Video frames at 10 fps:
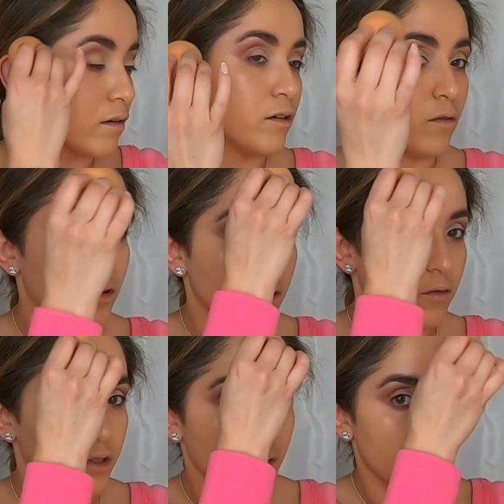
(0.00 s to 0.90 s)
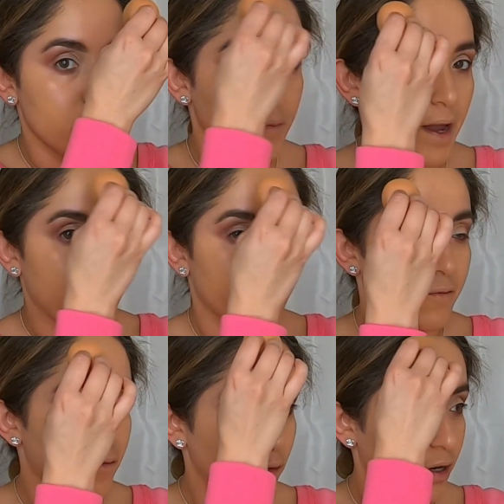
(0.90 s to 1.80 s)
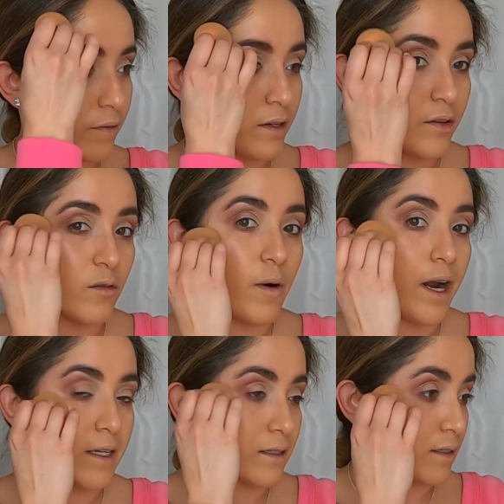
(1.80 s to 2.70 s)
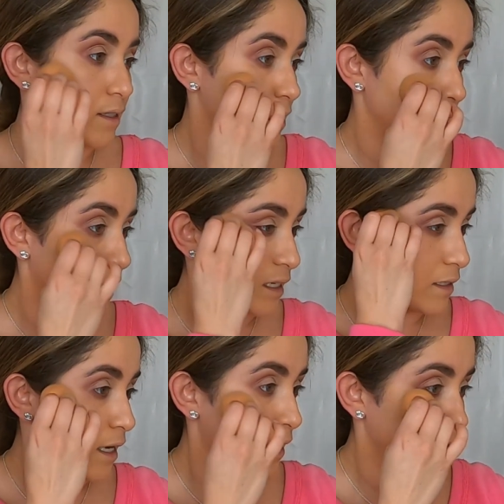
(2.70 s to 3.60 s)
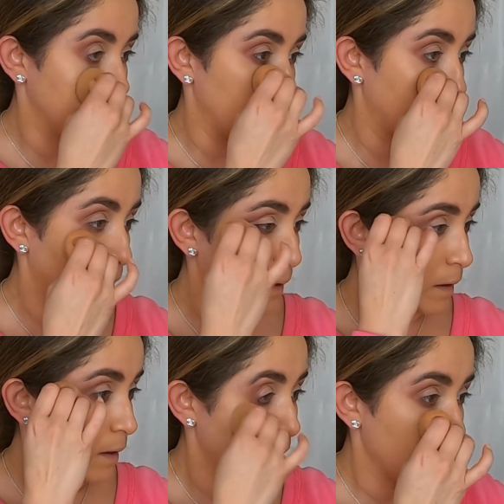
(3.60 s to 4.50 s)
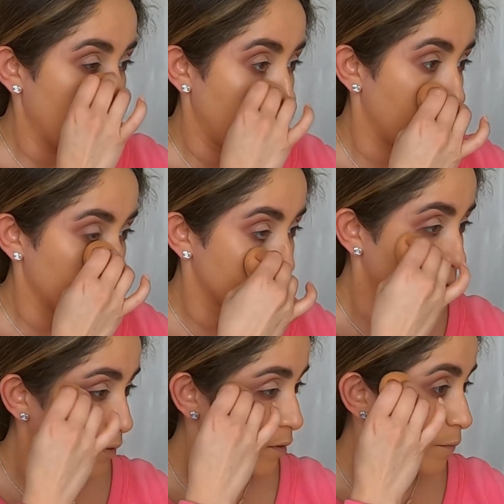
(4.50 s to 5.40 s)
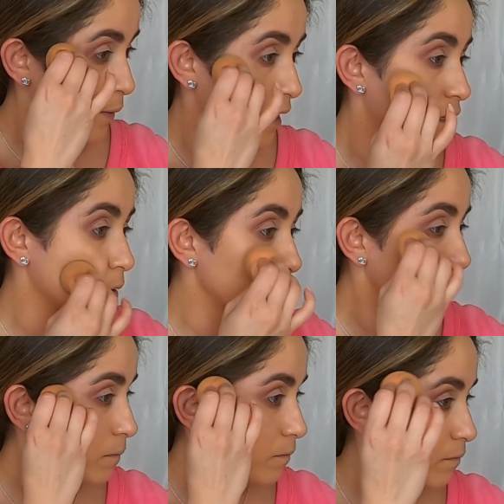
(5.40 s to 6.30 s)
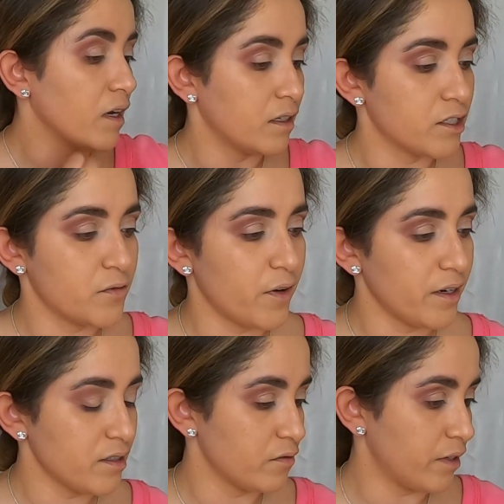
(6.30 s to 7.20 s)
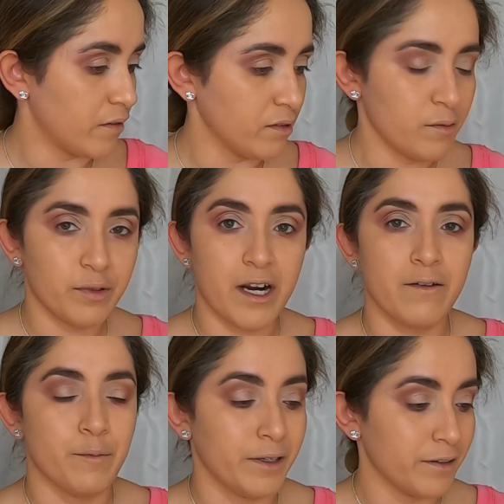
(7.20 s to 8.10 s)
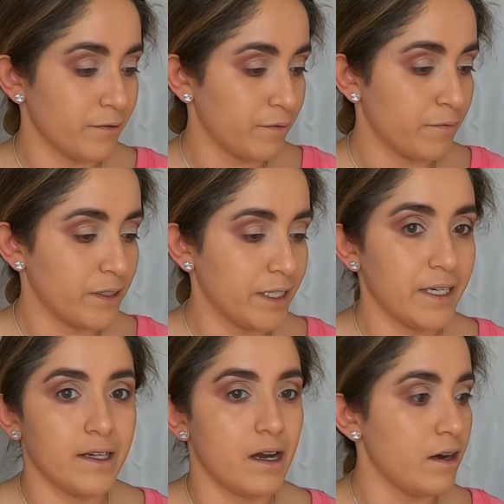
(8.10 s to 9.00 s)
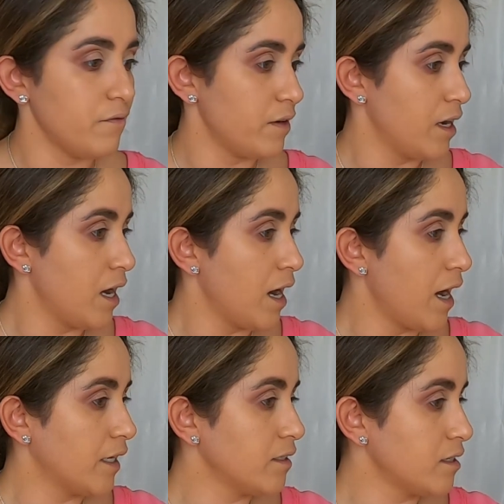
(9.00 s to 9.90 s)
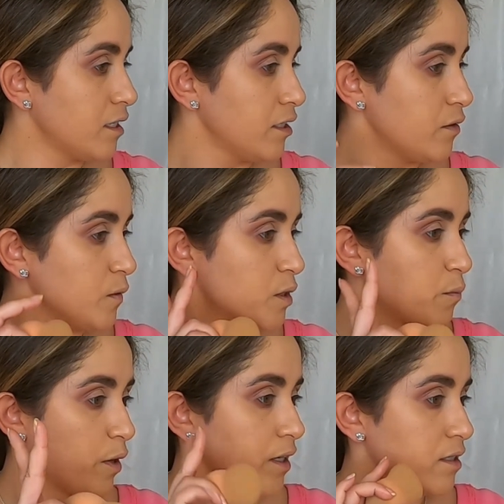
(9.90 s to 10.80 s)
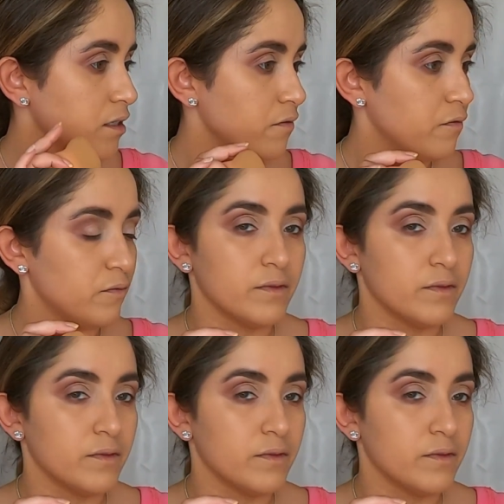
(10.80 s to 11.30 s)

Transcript: You don't go back and forth, otherwise the skin is not gonna absorb the makeup. And as far as the Revlon primer, funny enough, I can see a little sparks of